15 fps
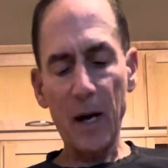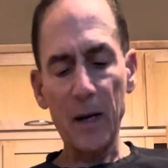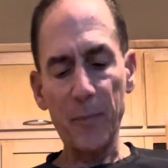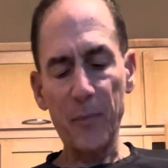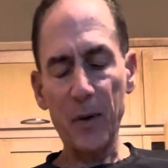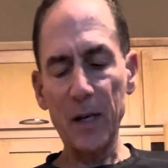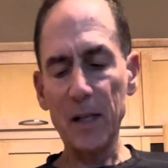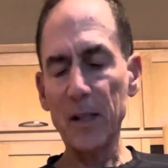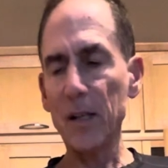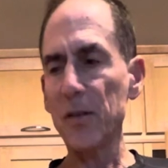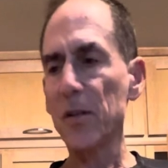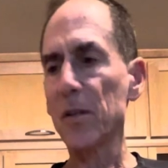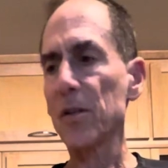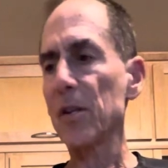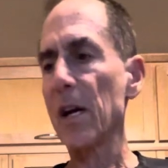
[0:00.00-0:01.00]
a pretty
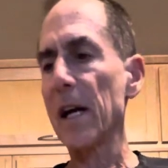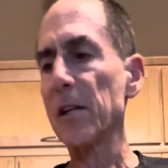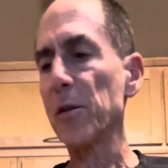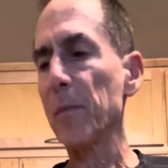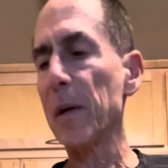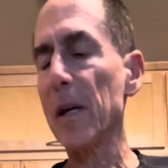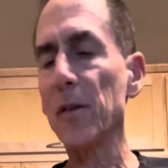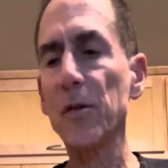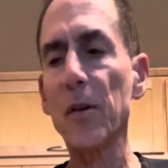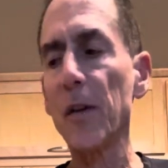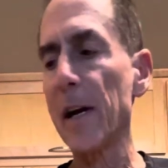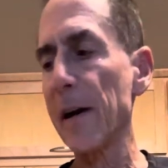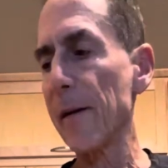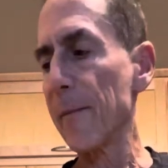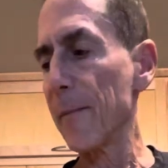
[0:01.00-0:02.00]
decent sized pizza
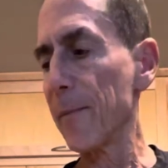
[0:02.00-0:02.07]
there.